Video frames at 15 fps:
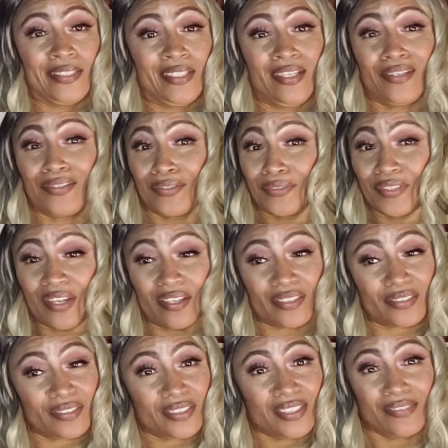and her
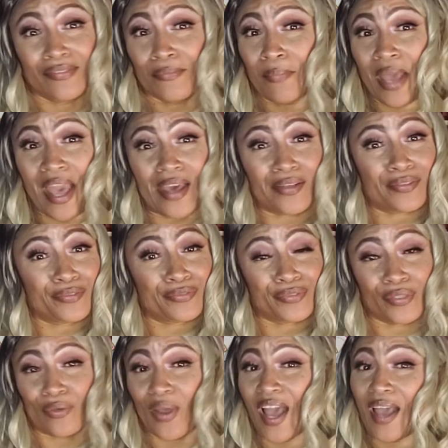daughter is even badder.
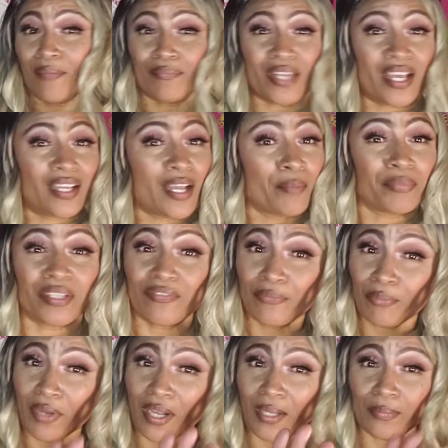So I'm giving
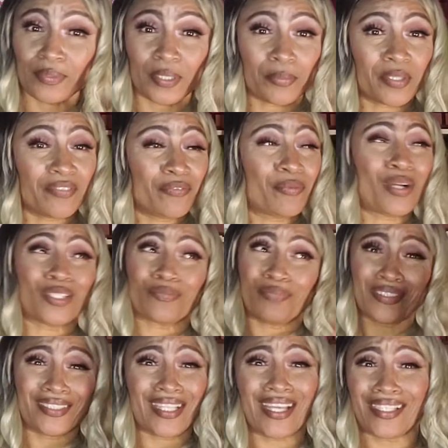props. I'm giving props.
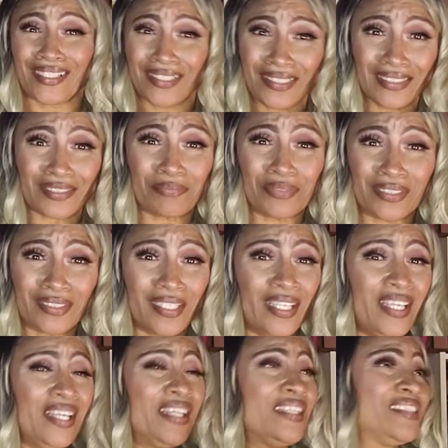But that husband,
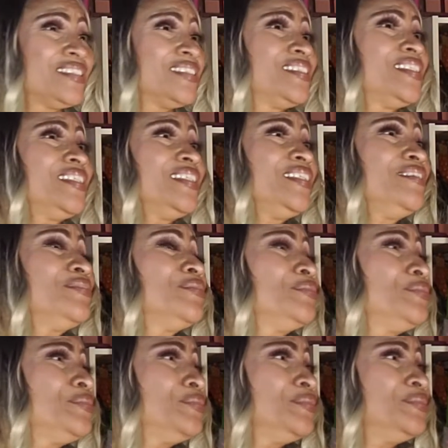Steve,
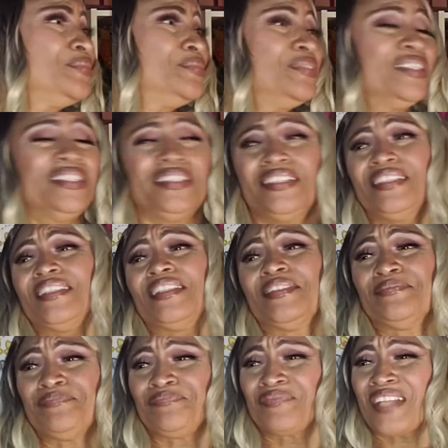ooh, honey.
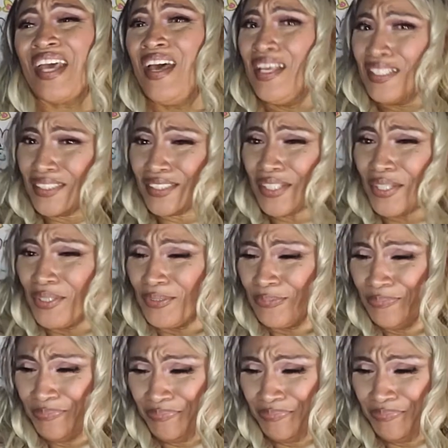So